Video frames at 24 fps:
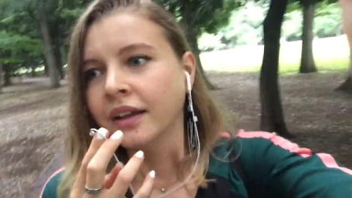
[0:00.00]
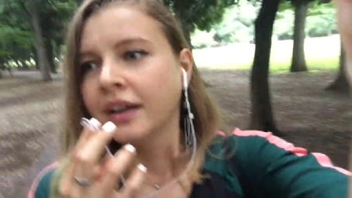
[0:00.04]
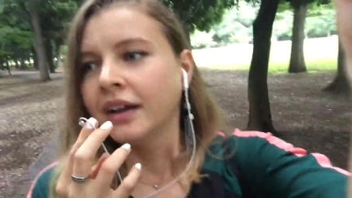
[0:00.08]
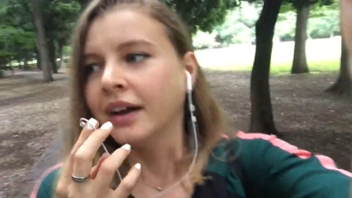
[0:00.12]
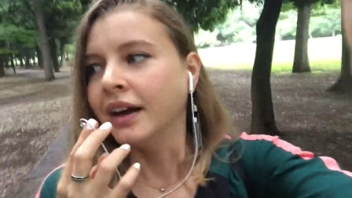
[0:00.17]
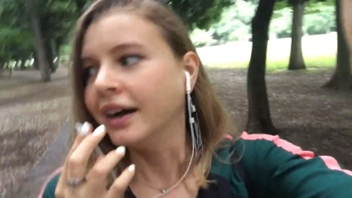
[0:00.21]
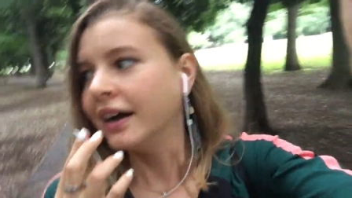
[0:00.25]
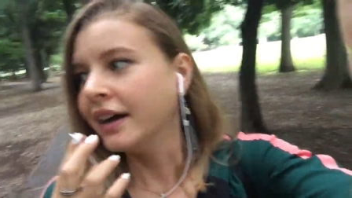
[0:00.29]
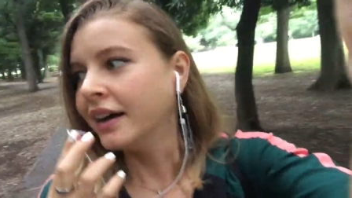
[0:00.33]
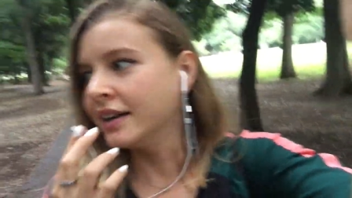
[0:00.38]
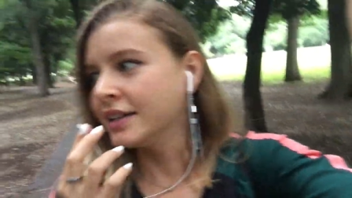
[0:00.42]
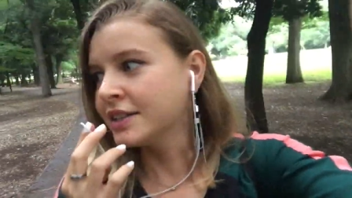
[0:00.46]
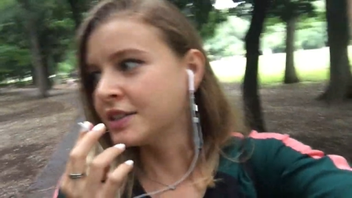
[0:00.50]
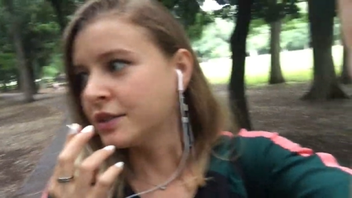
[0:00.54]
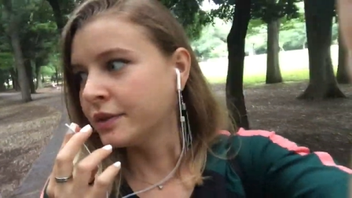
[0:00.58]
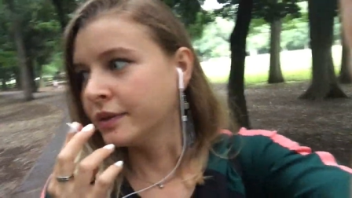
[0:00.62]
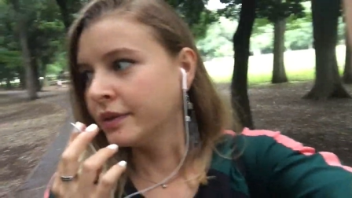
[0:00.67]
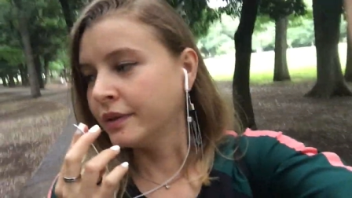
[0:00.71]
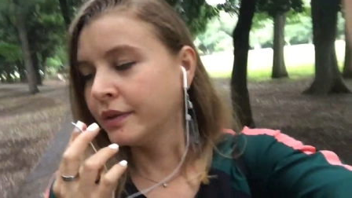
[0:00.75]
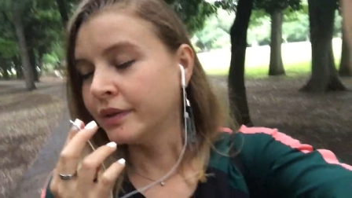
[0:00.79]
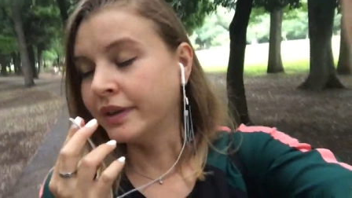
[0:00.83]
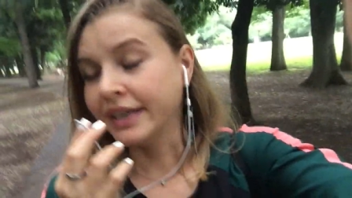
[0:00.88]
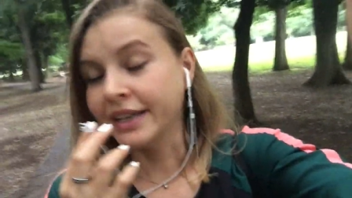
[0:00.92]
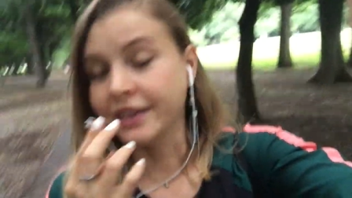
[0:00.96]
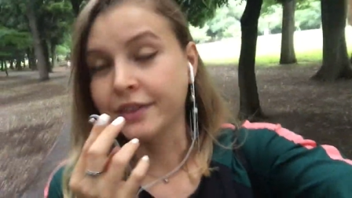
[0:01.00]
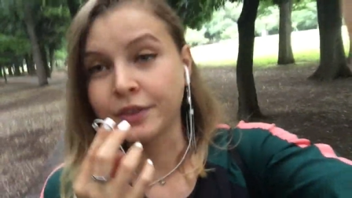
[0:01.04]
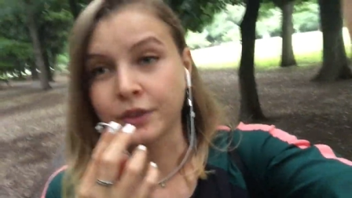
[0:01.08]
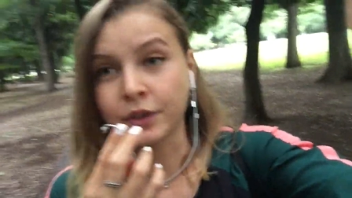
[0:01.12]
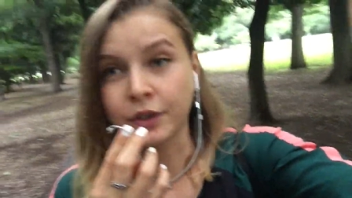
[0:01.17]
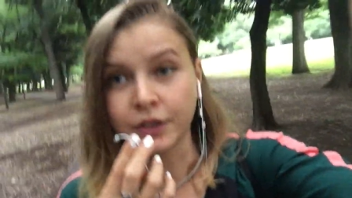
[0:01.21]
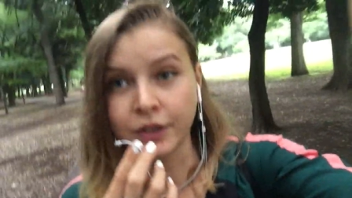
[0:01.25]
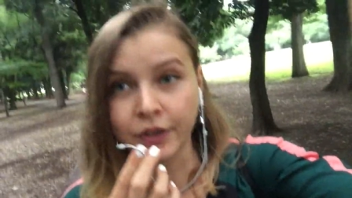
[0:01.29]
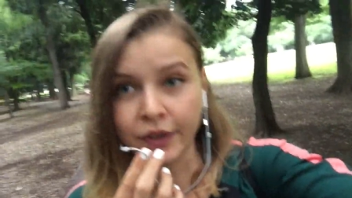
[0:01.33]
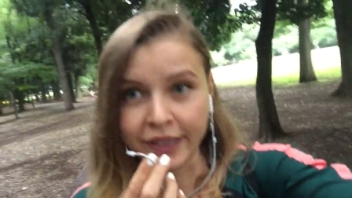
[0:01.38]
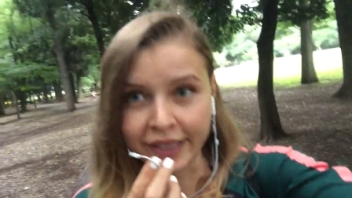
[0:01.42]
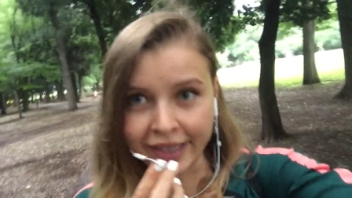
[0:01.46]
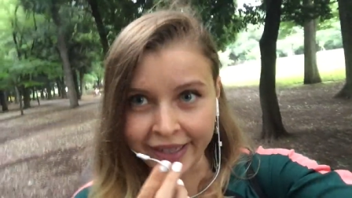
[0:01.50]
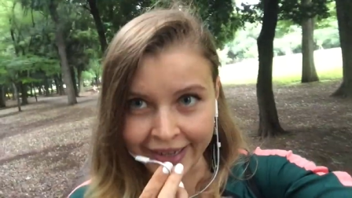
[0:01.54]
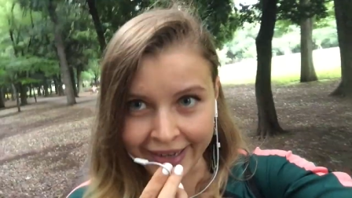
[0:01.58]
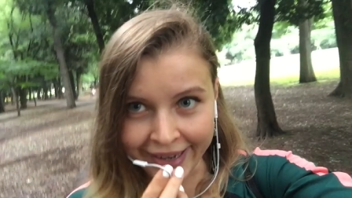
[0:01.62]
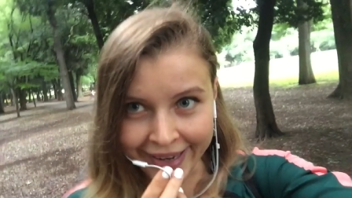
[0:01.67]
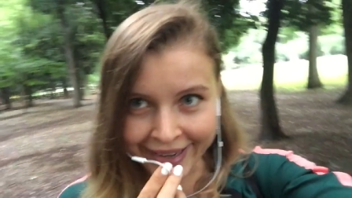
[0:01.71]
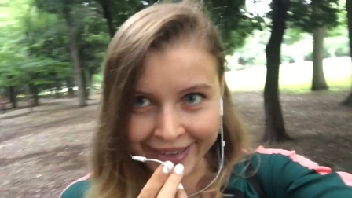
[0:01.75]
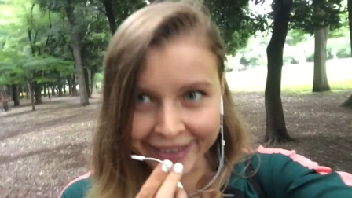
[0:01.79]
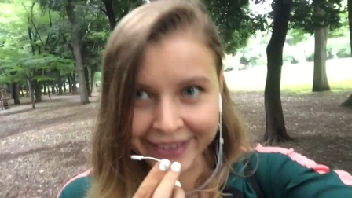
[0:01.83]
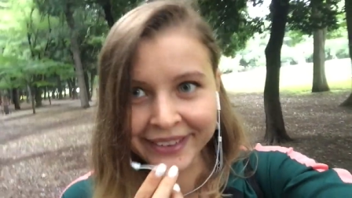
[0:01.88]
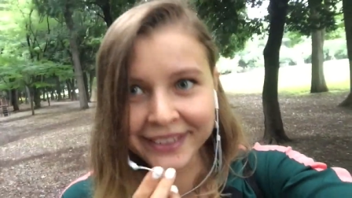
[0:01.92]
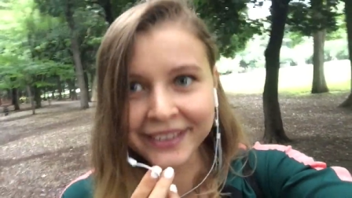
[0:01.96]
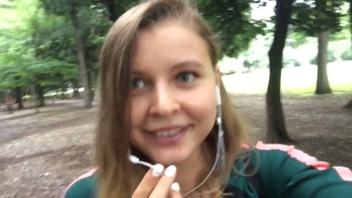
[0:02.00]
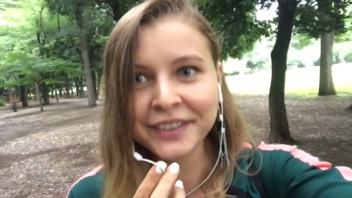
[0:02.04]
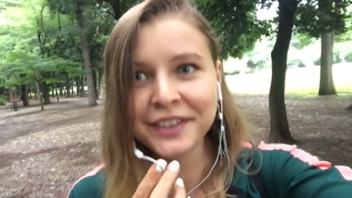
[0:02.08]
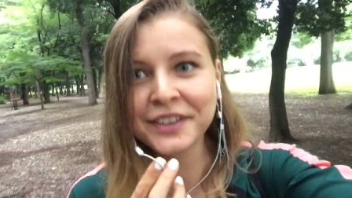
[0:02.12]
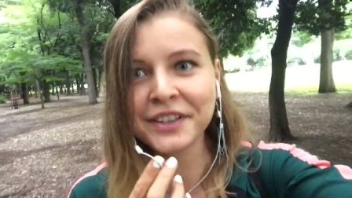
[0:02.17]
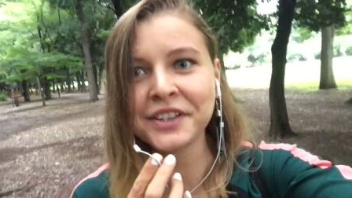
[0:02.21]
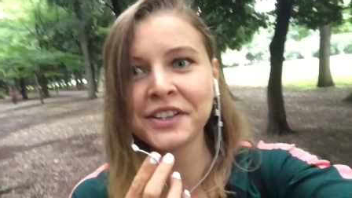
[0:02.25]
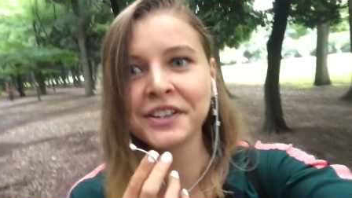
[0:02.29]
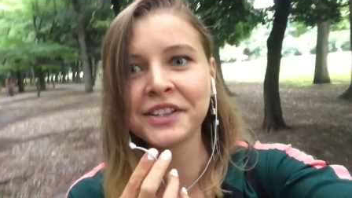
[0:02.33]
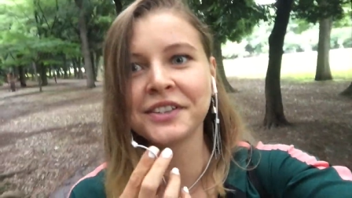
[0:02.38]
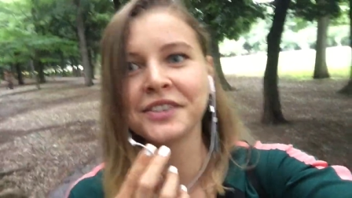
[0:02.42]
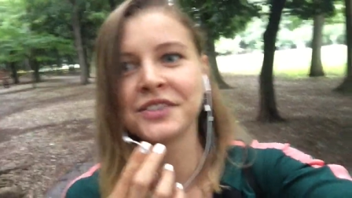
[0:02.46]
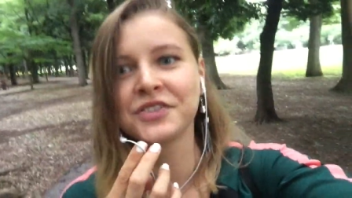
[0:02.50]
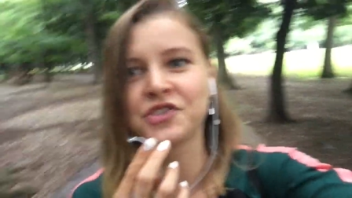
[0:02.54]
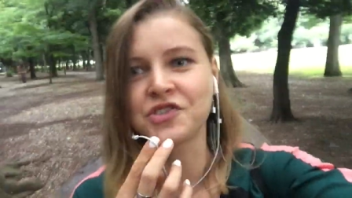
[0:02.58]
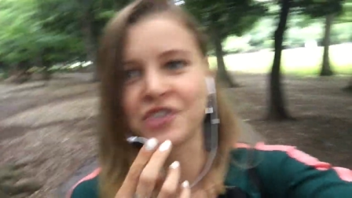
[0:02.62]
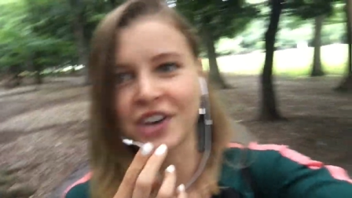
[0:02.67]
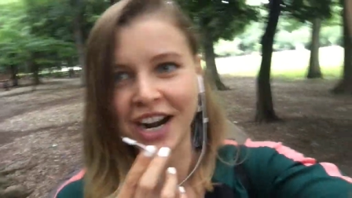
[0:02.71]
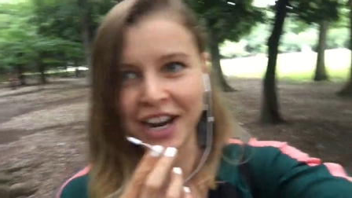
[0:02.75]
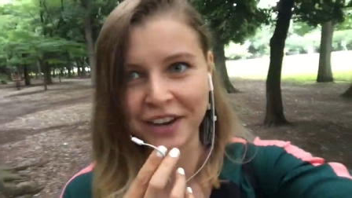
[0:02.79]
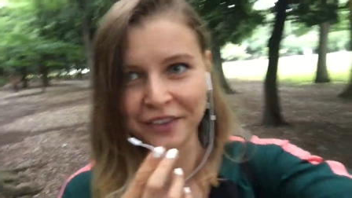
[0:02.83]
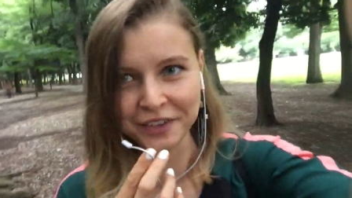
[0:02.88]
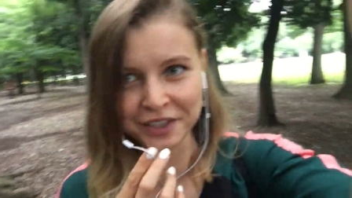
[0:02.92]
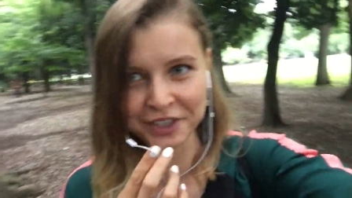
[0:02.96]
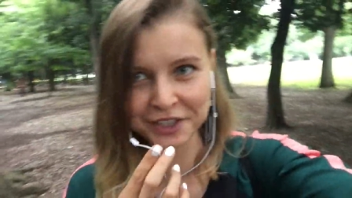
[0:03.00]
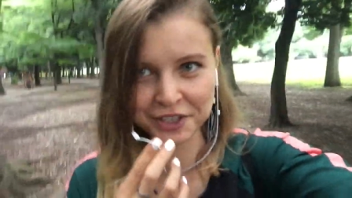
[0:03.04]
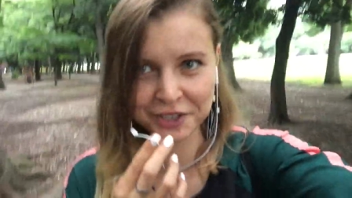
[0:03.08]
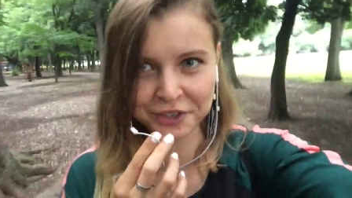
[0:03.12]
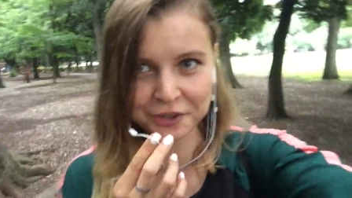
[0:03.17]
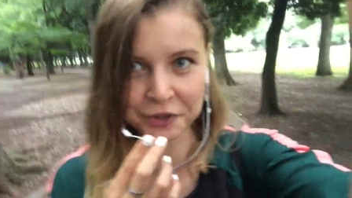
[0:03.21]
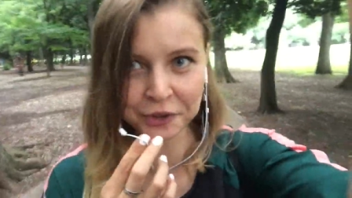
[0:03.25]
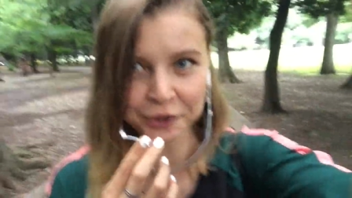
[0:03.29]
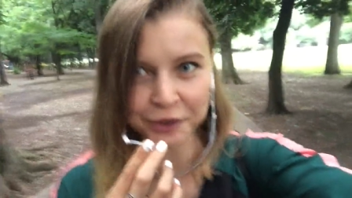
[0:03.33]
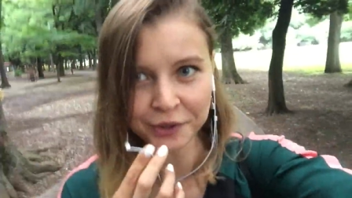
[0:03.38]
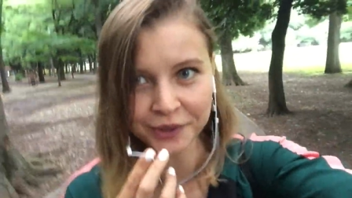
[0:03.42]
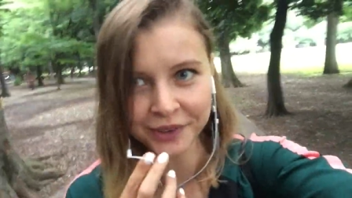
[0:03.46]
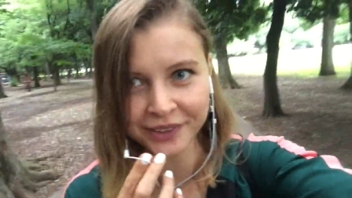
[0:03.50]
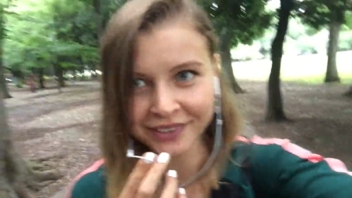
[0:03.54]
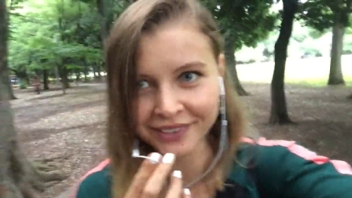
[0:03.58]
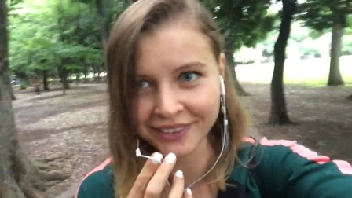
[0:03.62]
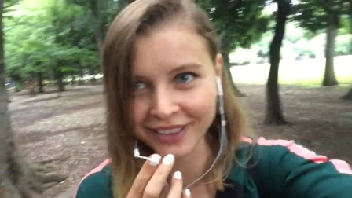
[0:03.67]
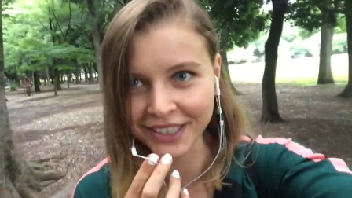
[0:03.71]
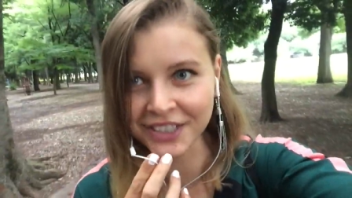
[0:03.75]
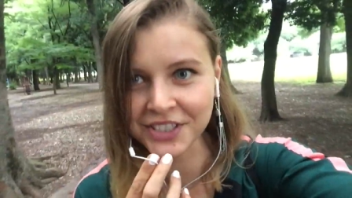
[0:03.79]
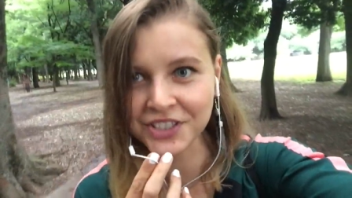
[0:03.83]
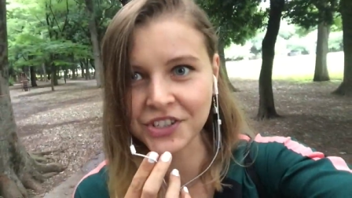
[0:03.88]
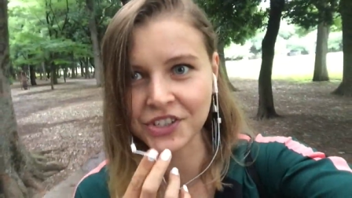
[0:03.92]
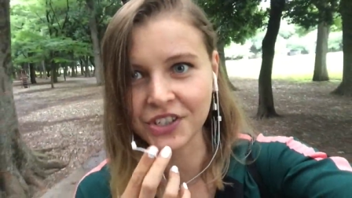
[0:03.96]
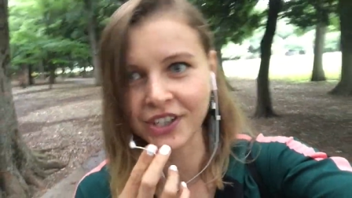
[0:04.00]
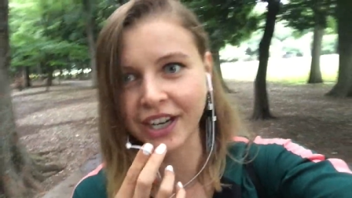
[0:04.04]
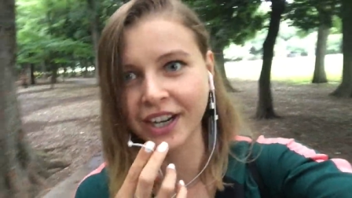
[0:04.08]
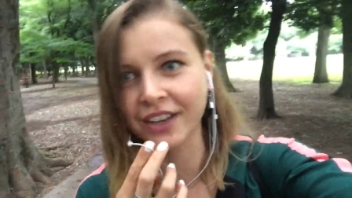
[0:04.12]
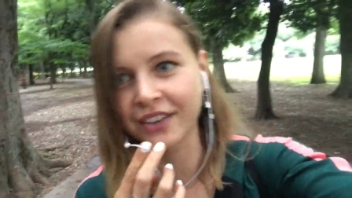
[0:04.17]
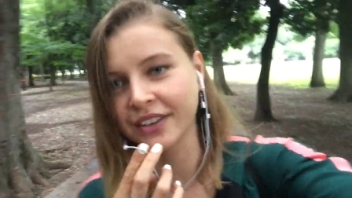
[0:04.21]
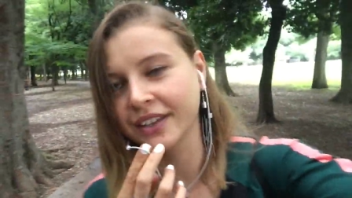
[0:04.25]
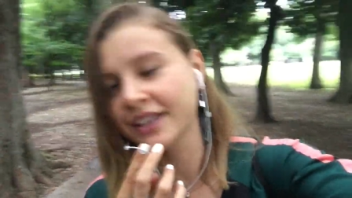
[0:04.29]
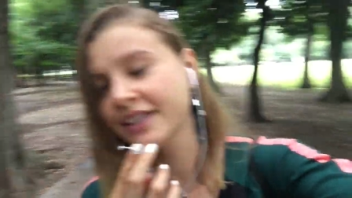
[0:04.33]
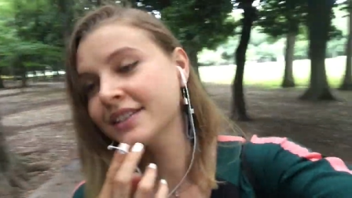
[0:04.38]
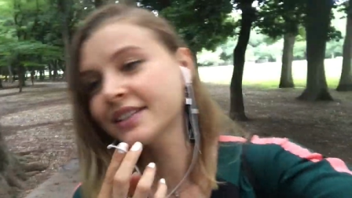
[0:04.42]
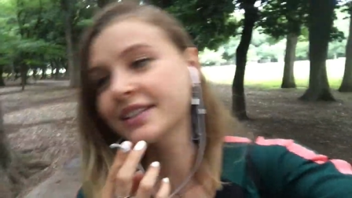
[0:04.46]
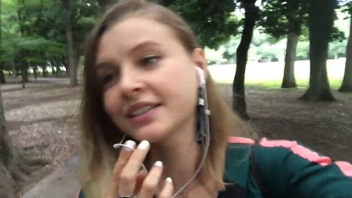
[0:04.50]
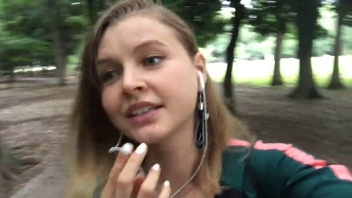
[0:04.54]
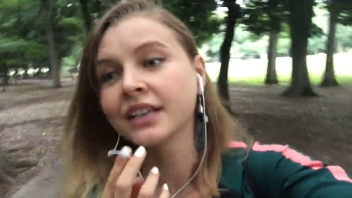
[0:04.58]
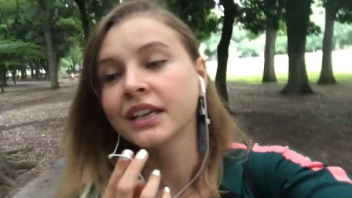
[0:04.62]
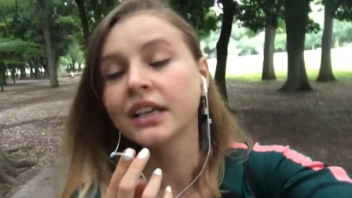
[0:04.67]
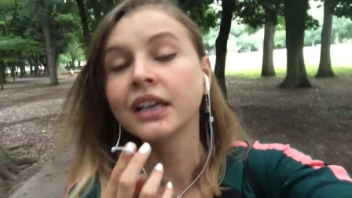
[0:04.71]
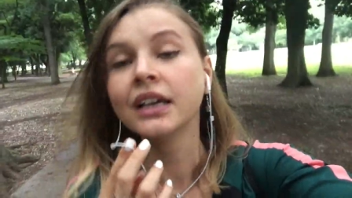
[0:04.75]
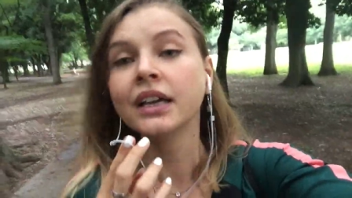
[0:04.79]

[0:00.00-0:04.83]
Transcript: So I thought, okay, driving school, let's try this.